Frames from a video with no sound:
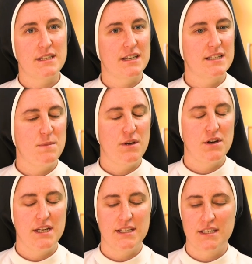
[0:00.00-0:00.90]
an
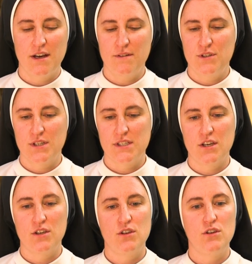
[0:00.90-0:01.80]
experience of just
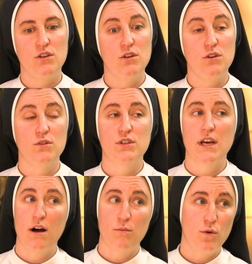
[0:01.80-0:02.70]
a huge
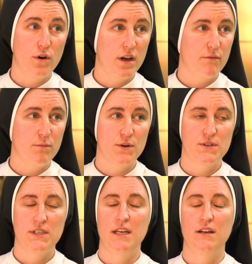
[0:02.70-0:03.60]
outpouring of
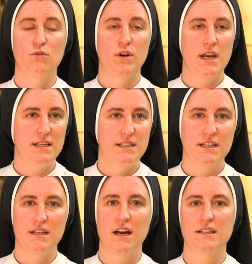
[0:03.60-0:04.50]
mercy and grace
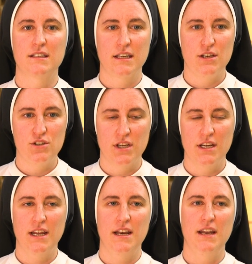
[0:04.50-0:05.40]
and
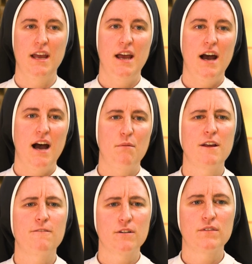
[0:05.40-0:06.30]
consolation. And
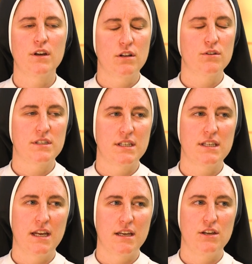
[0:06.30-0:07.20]
I felt very close to
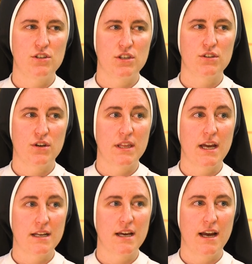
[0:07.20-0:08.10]
St. Ignatius during
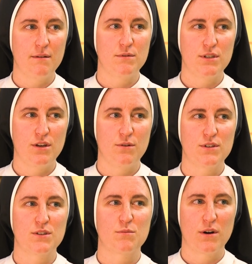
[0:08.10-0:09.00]
that time too,
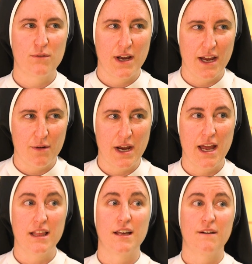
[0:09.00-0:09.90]
which is part of
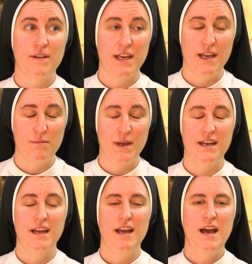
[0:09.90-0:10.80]
why I love him. And